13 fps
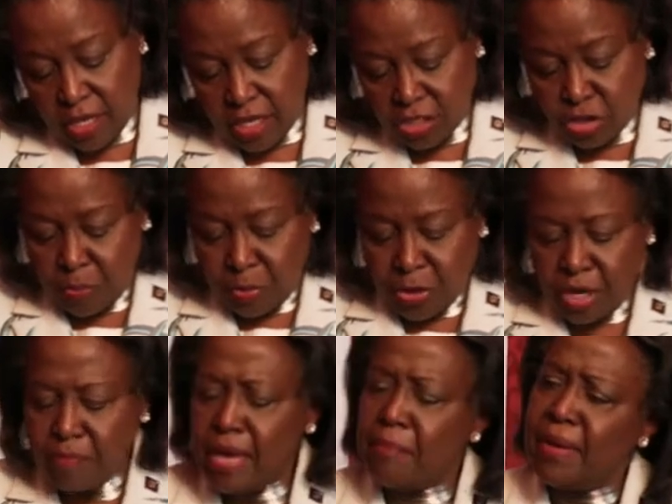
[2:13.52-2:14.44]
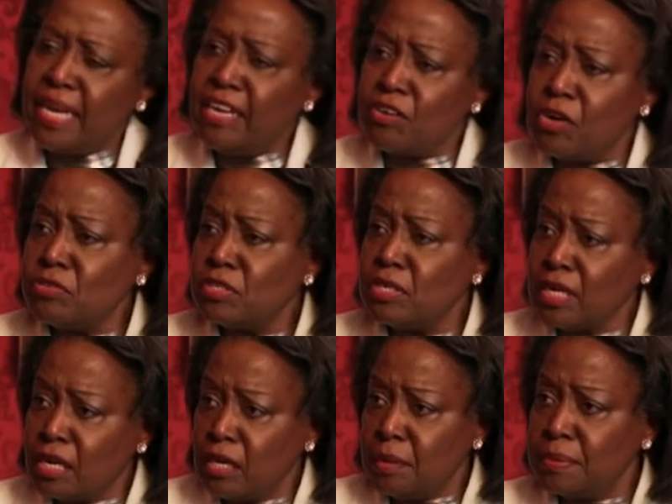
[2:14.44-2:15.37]
uh, supported by many Rotary
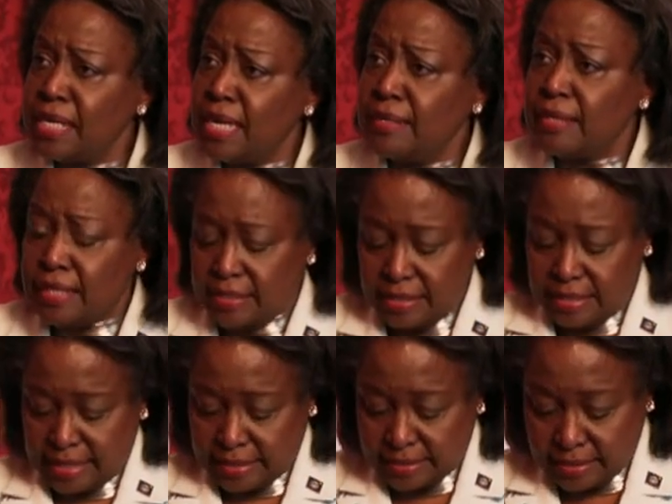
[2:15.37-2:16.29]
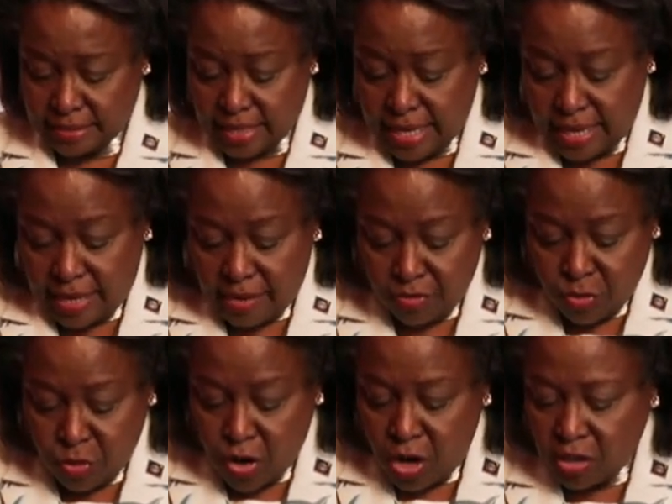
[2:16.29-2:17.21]
clubs and districts,
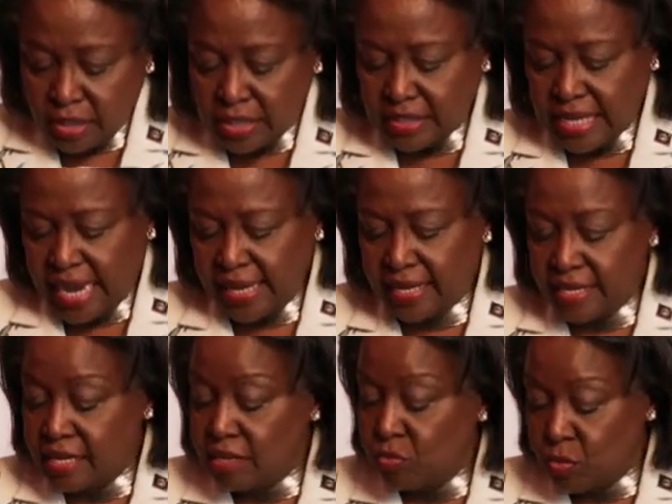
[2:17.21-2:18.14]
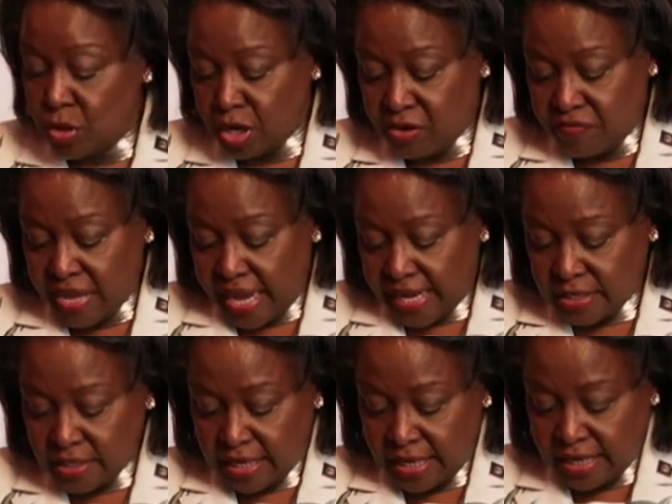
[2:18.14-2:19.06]
who all decided that the work of the I
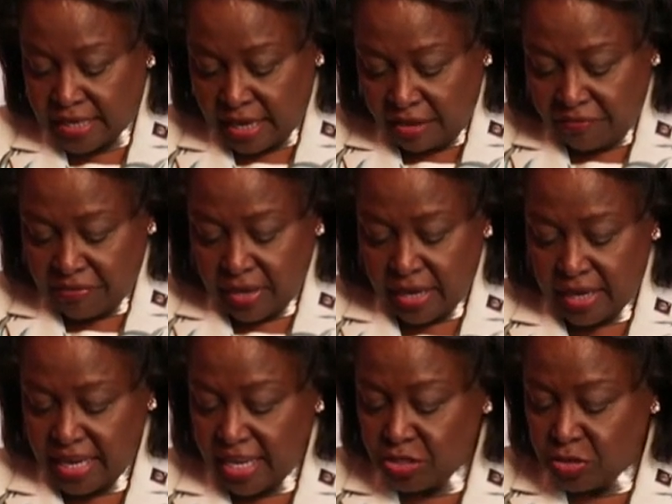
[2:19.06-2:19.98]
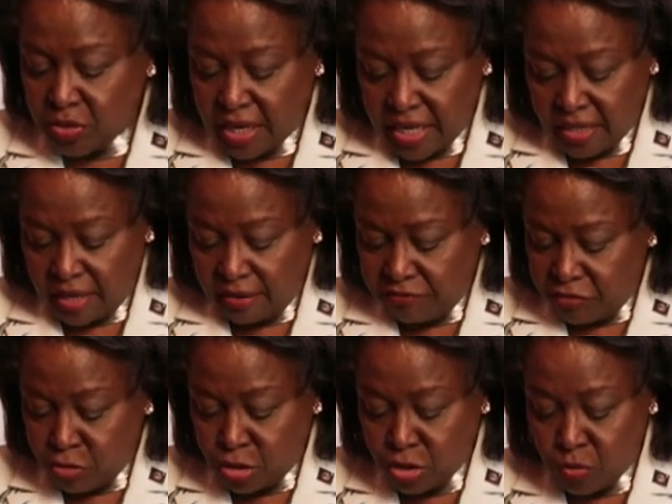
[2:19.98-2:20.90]
H E Delft in educating
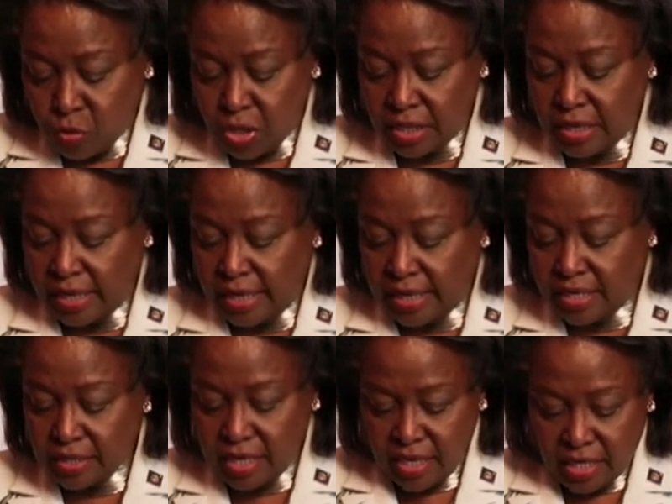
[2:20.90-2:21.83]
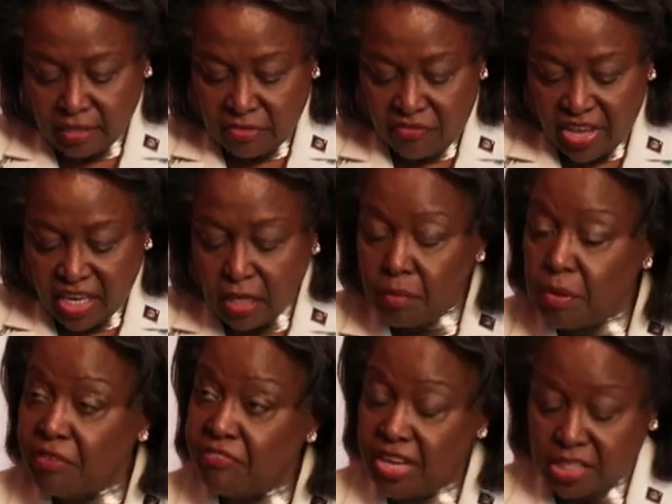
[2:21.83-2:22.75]
future water leaders is a
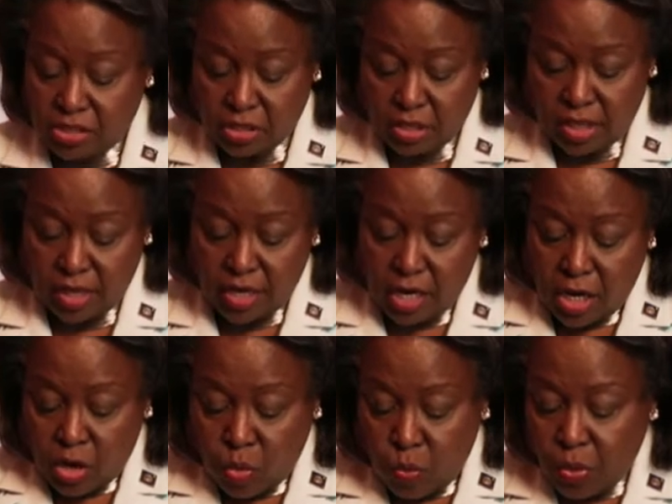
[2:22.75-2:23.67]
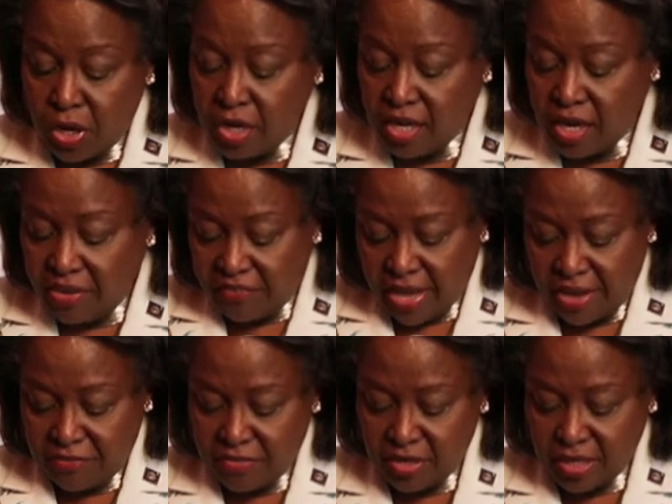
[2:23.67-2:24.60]
valuable venture, worthy of
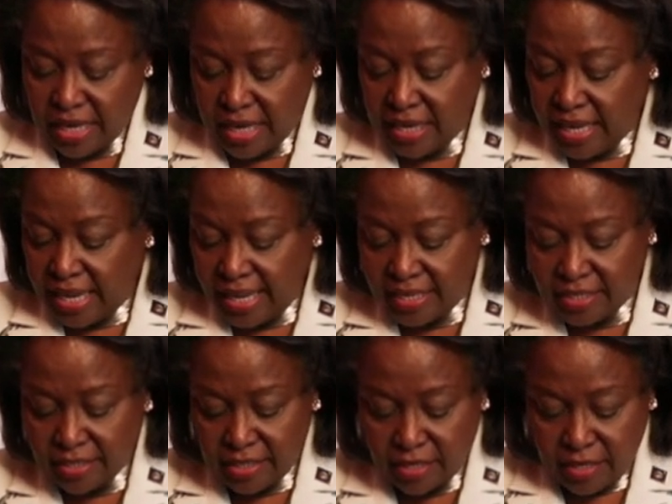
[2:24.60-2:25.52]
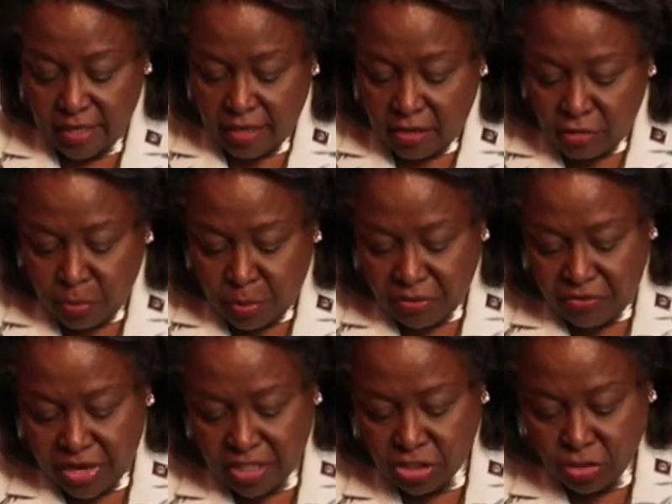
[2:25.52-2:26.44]
effort and energy to
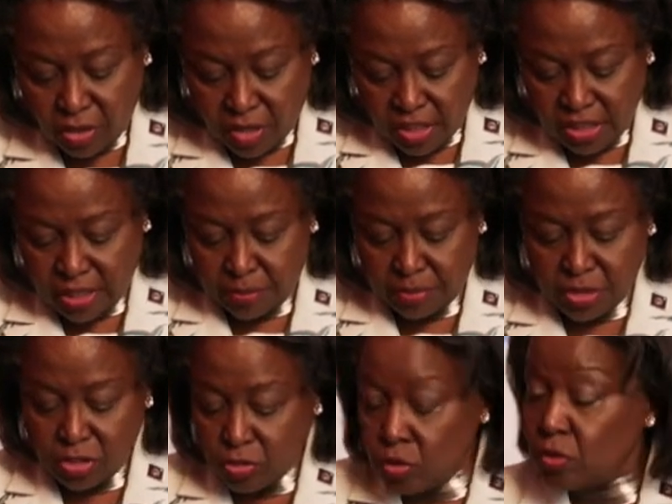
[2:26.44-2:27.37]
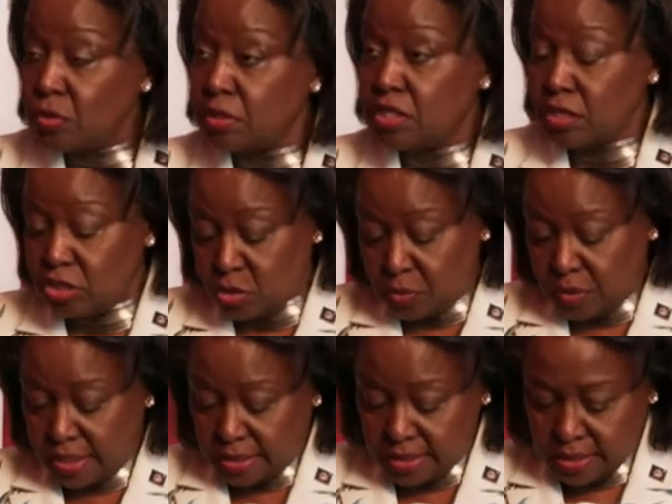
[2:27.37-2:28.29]
provide scholarships to good
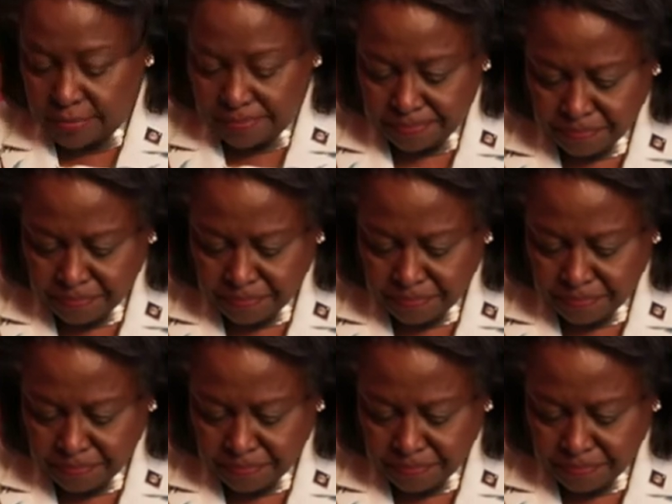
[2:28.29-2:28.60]
students.